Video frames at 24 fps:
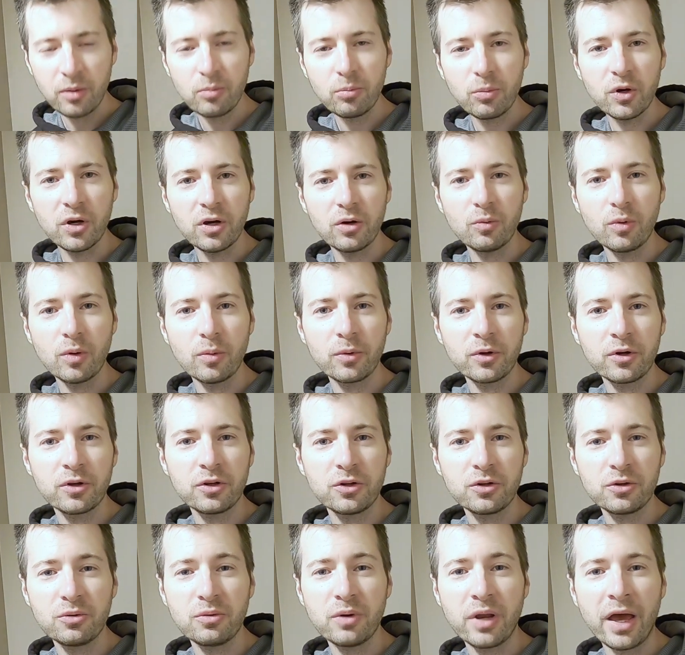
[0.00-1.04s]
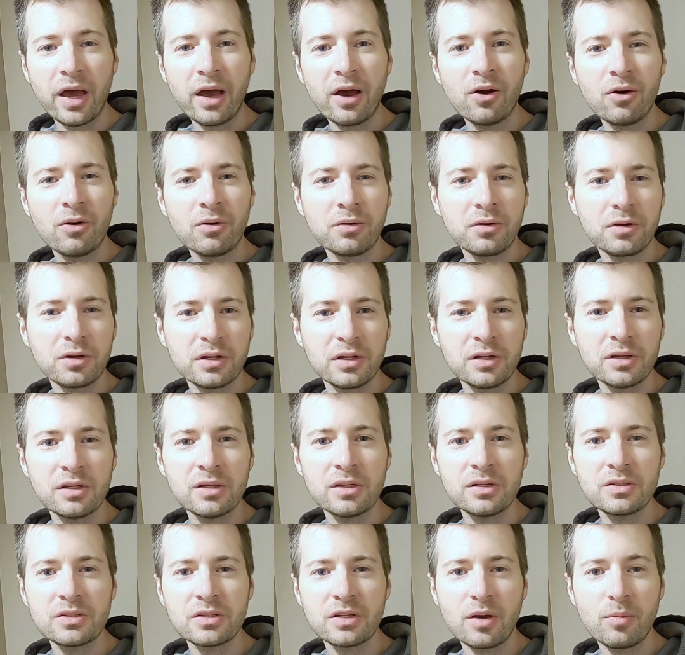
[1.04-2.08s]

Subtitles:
But what we're going to do now is